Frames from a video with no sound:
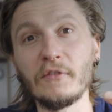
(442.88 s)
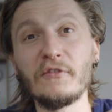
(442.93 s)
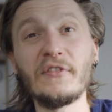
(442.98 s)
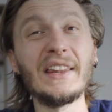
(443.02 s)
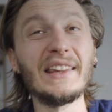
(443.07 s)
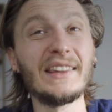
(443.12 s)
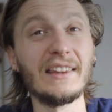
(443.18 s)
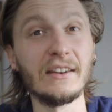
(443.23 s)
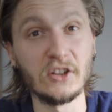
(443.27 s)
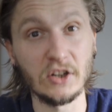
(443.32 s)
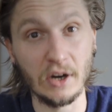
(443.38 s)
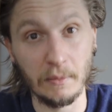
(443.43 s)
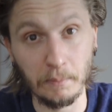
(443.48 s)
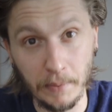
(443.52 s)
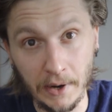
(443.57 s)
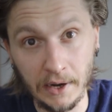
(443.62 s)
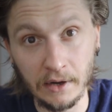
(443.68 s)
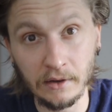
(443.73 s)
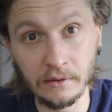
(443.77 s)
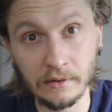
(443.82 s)
vintage
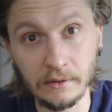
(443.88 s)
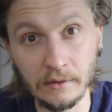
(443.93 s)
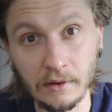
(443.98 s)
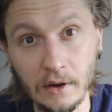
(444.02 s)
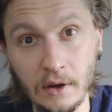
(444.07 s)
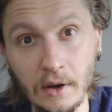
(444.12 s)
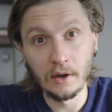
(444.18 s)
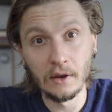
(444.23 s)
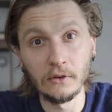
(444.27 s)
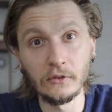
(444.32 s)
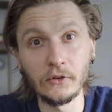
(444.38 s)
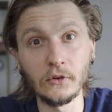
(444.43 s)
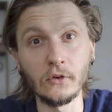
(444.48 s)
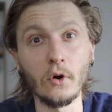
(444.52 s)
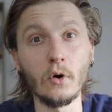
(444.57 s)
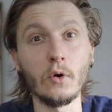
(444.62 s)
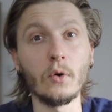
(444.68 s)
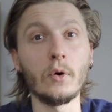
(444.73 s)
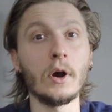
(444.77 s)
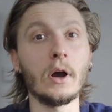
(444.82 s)
champagnes.
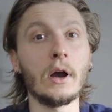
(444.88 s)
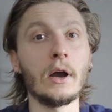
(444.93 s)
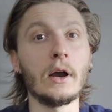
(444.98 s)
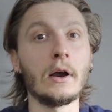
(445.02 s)
So